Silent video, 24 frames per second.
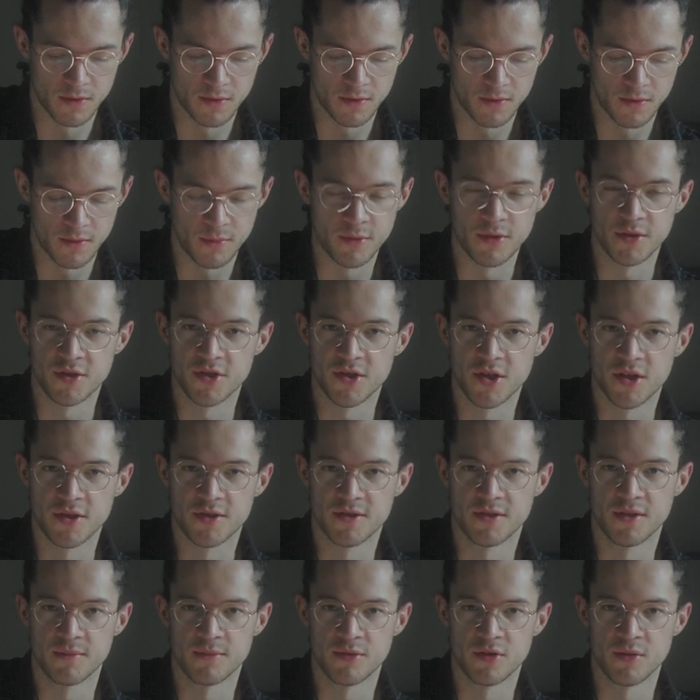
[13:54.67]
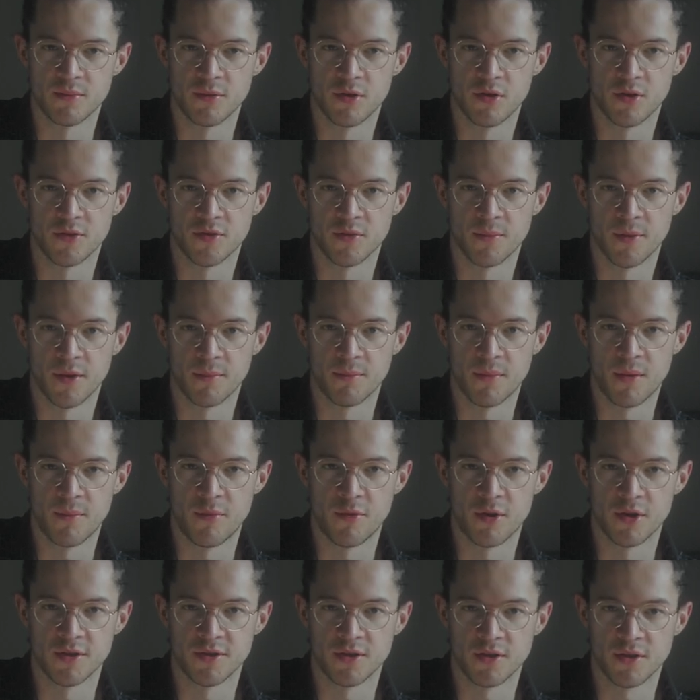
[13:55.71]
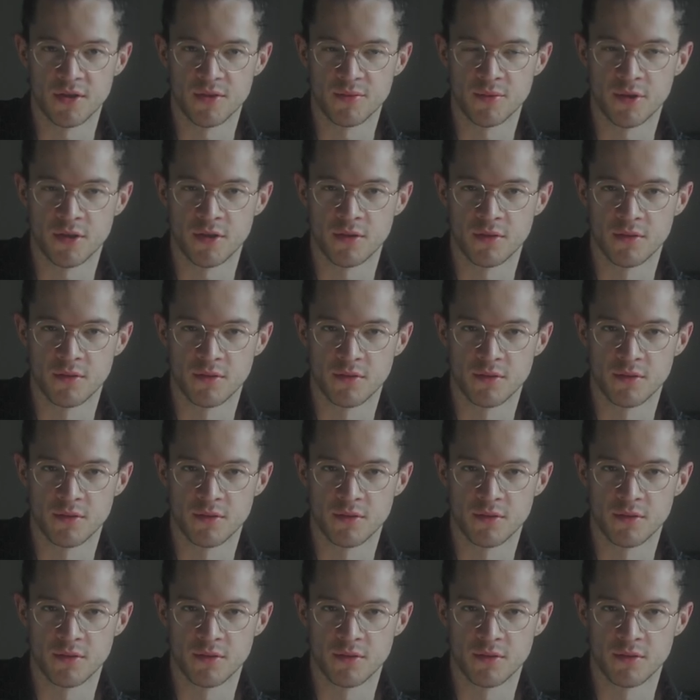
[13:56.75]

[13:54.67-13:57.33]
I mean, chess seems to be a lot about memorizing as well.